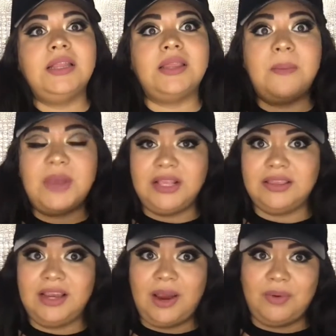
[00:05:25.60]
the main
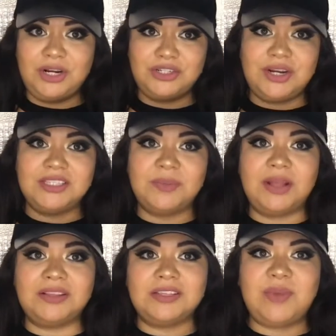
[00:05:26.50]
thing I want to stress
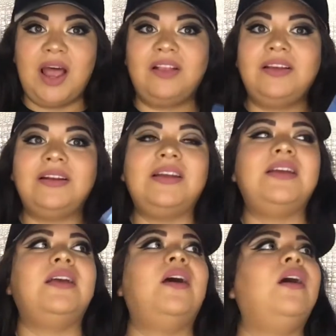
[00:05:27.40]
about this palette
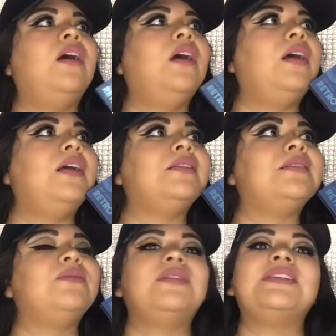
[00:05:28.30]
is
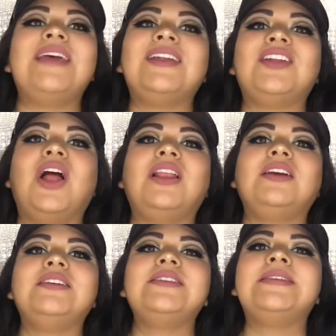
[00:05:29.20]
it was
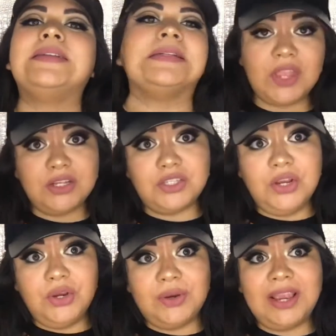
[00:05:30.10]
$10.
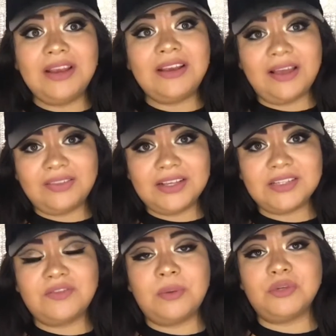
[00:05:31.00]
So you can get
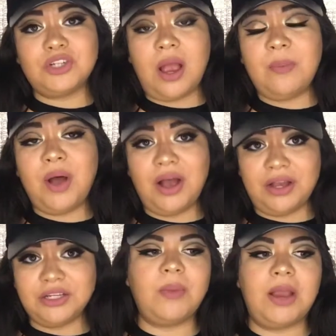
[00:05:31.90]
this from
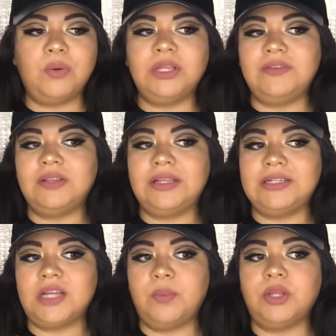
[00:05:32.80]
Shophush. I will leave the
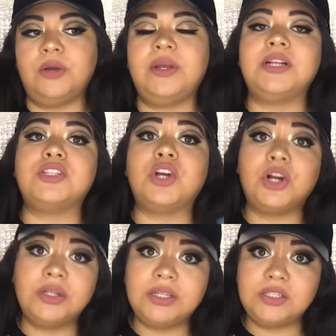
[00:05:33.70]
link down below. It is
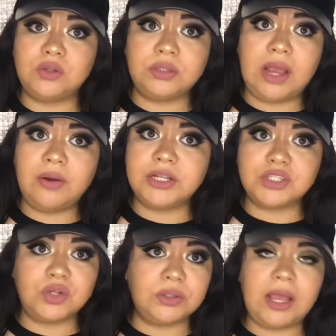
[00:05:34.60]
currently sold out.
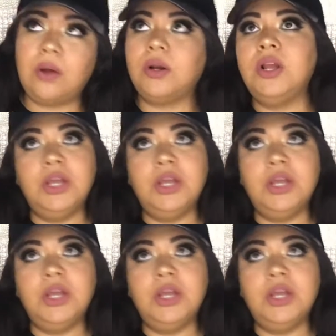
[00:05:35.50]
It sold out